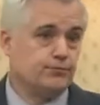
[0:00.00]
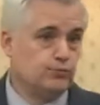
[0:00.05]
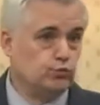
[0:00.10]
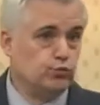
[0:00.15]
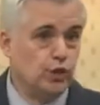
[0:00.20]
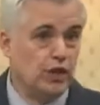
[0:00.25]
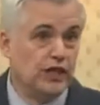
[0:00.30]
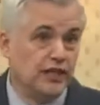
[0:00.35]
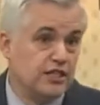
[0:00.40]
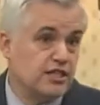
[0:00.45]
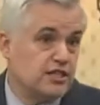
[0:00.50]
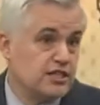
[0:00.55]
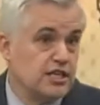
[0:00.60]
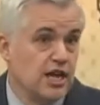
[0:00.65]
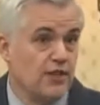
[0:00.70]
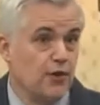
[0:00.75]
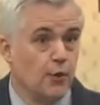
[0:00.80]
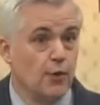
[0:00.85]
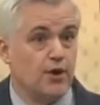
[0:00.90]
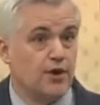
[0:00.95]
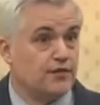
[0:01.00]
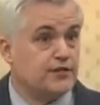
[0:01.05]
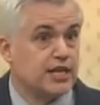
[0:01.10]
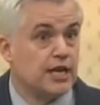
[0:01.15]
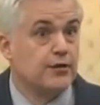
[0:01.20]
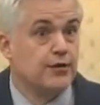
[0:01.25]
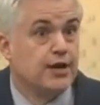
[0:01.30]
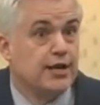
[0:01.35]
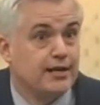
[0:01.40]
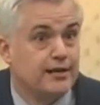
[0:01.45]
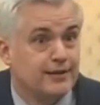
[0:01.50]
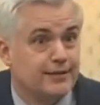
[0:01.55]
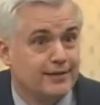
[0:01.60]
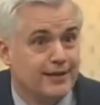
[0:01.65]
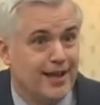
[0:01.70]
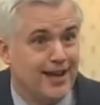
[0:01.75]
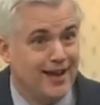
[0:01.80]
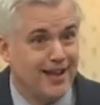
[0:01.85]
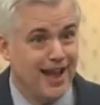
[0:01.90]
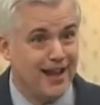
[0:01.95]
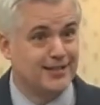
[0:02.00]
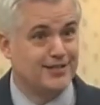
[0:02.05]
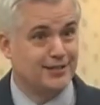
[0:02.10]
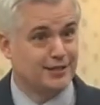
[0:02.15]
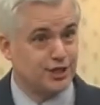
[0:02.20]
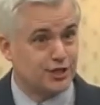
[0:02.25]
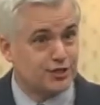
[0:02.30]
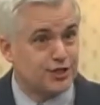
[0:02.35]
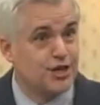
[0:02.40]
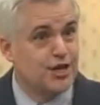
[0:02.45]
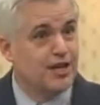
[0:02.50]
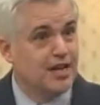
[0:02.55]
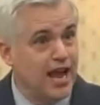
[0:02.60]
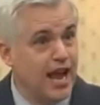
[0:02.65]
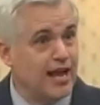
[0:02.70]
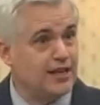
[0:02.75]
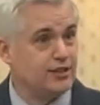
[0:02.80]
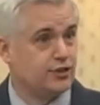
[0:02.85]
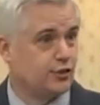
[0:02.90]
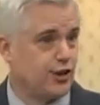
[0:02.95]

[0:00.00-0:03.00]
really just the other word of tyranny and